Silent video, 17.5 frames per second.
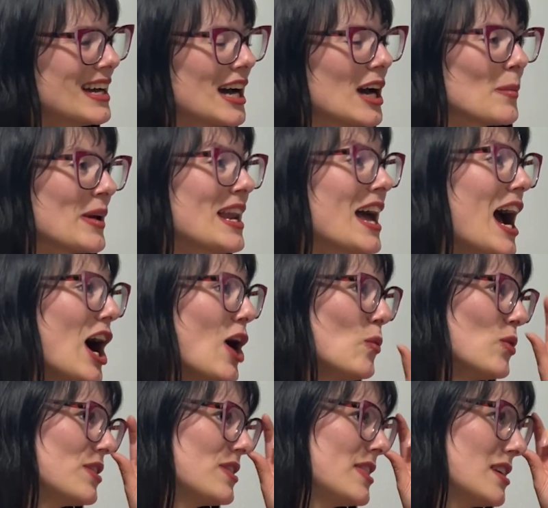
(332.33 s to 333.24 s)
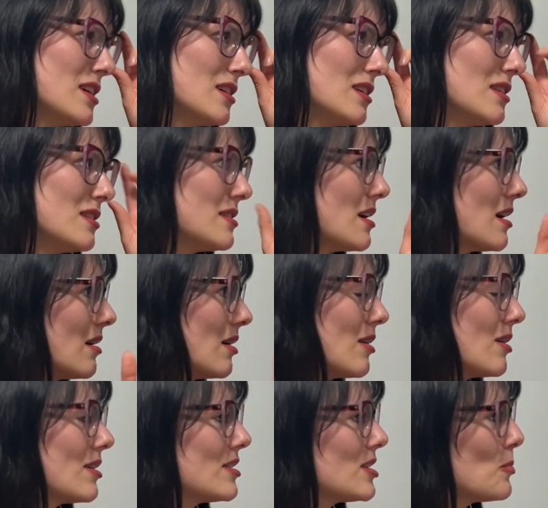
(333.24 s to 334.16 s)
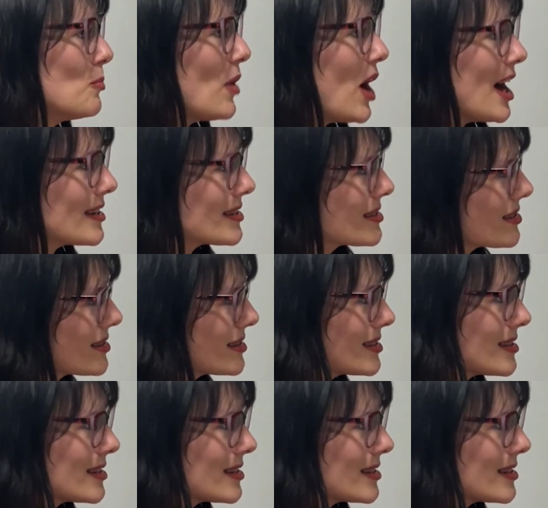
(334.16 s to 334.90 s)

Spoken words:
I mean, how would the bosses,